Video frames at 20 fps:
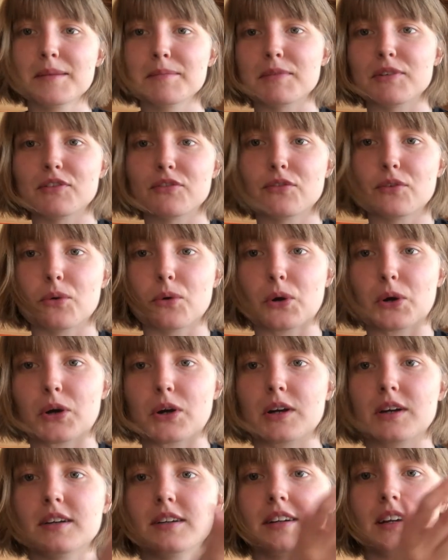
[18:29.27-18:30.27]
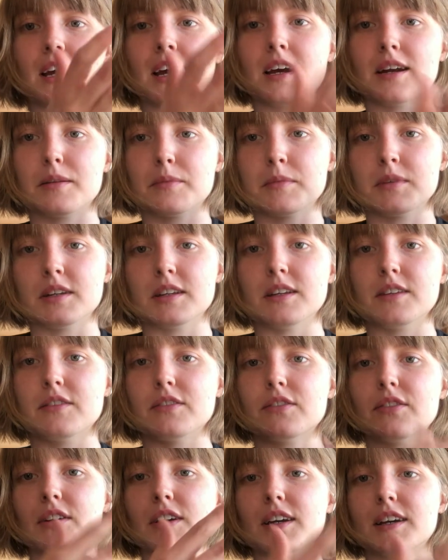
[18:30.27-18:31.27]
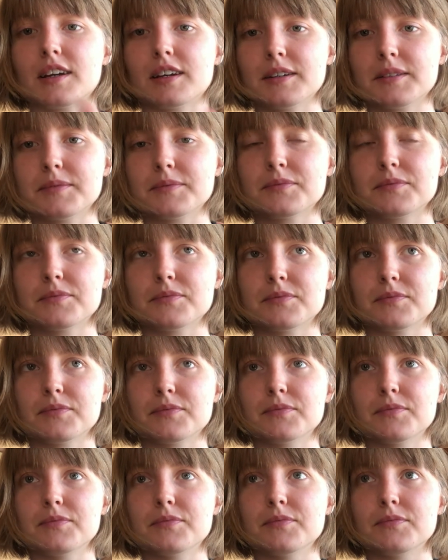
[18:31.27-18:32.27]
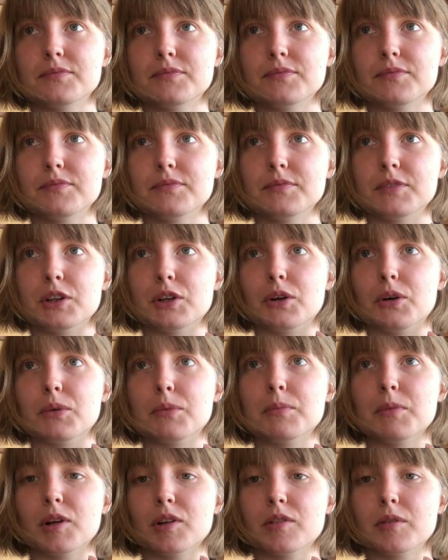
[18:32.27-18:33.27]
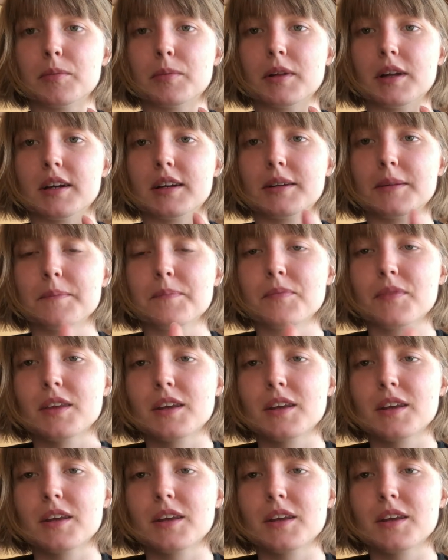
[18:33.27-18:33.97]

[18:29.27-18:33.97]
before Adam and Eve, like, you know, multiplied.